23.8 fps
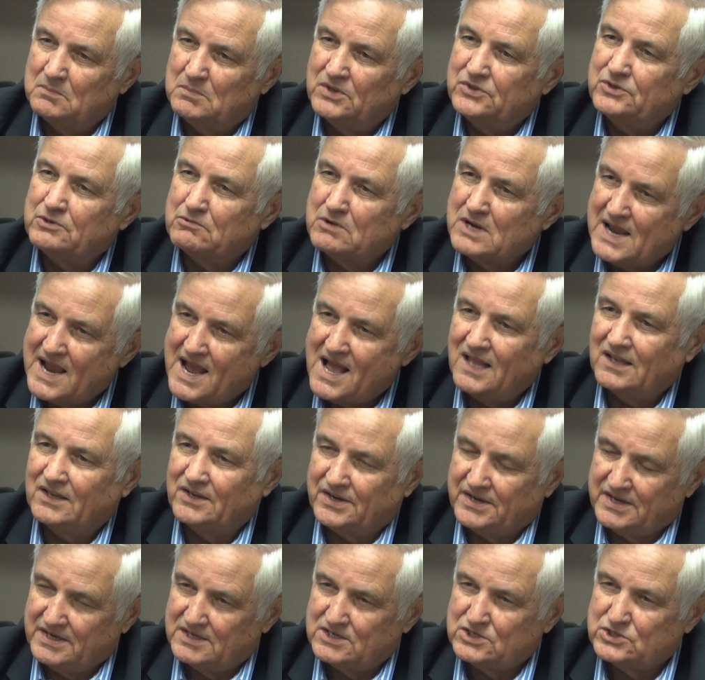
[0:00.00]
But the
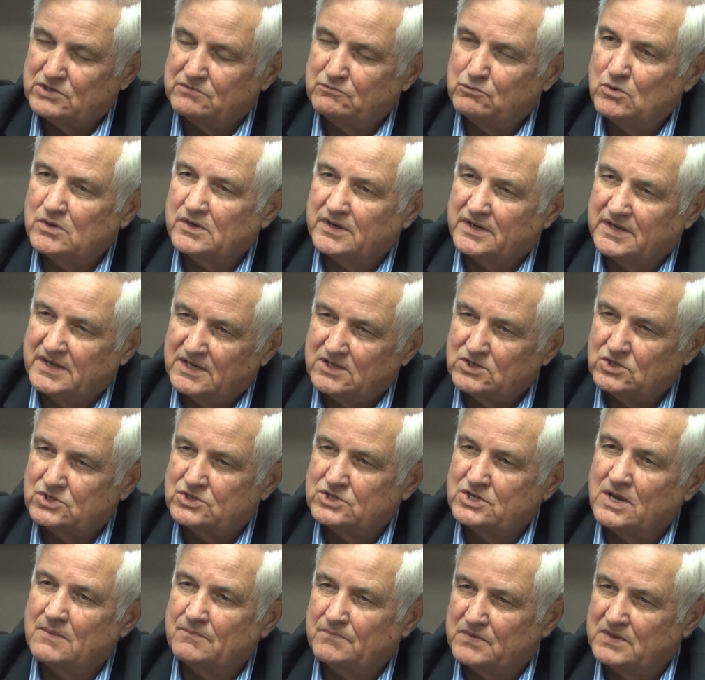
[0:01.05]
reality is, if we're
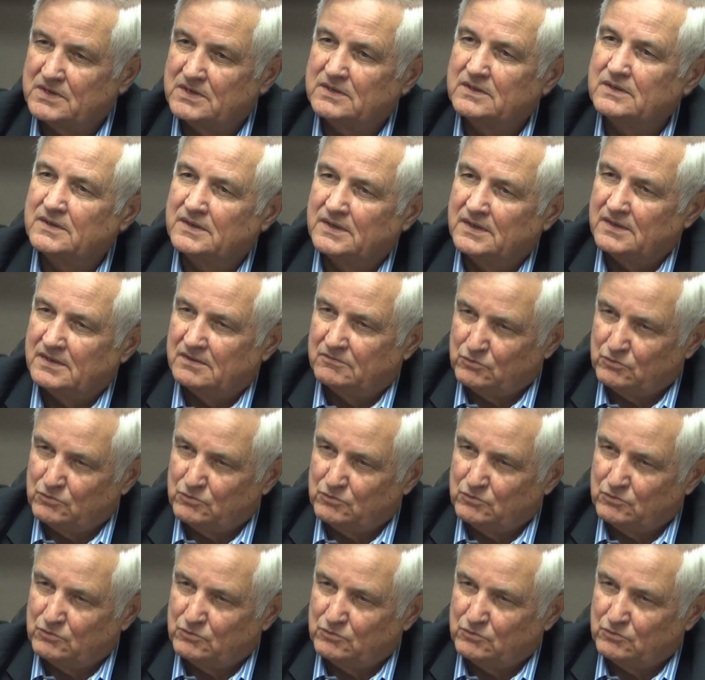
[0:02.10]
against something,